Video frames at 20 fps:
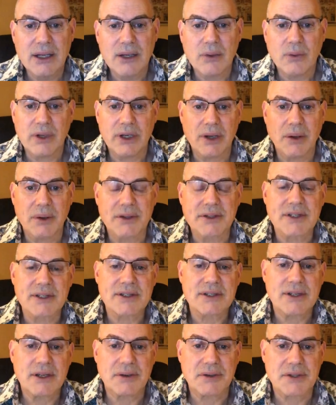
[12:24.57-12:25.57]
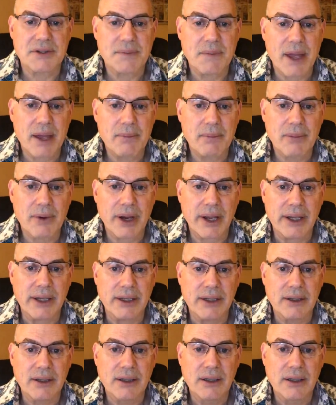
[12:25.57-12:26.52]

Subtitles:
We know it's a serous membrane.